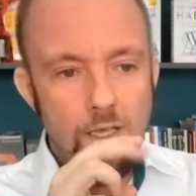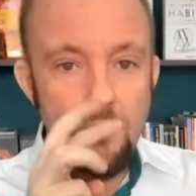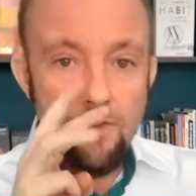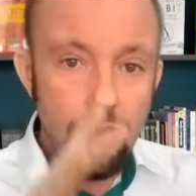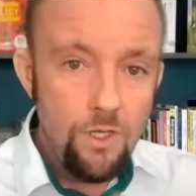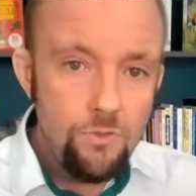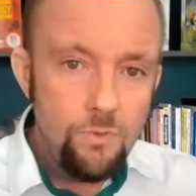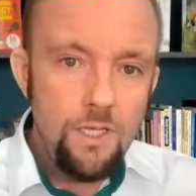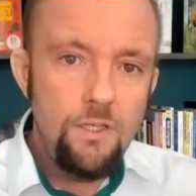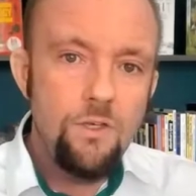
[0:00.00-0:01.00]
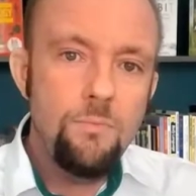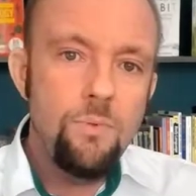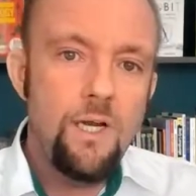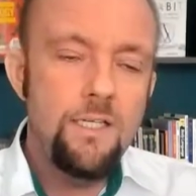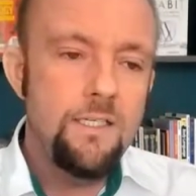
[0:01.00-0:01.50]
Third way you can
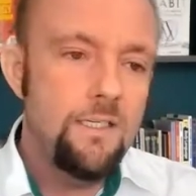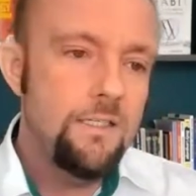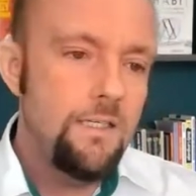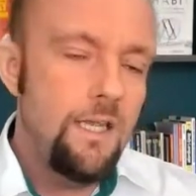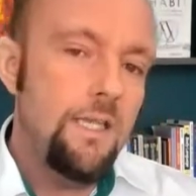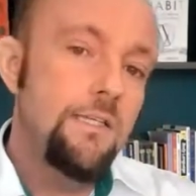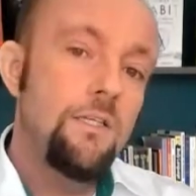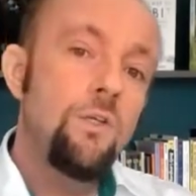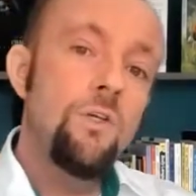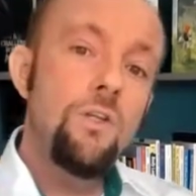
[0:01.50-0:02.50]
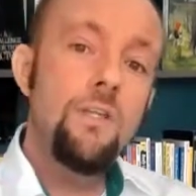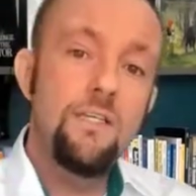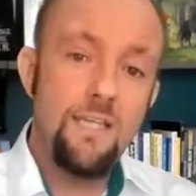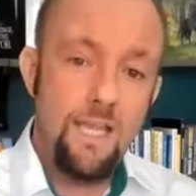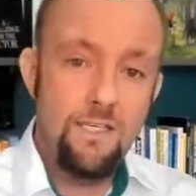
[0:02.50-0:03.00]
practice is look at the
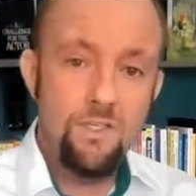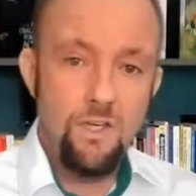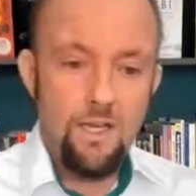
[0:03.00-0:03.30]
data.